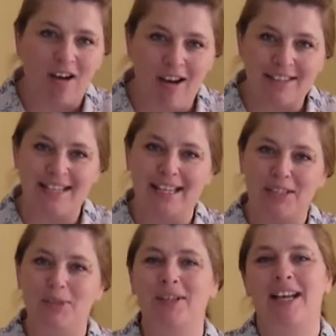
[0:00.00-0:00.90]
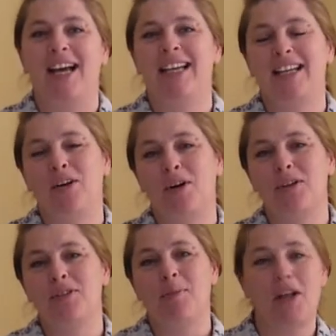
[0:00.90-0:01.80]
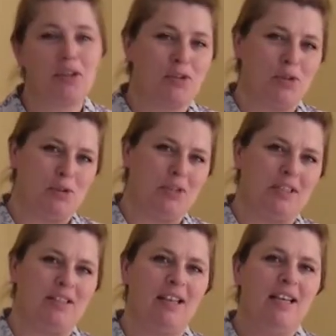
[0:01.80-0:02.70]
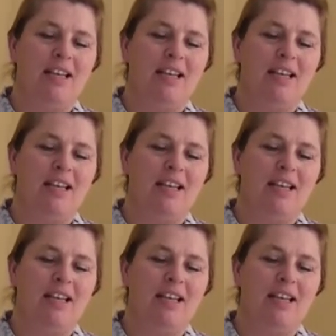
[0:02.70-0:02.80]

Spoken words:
content, you and I, in our smaller churches,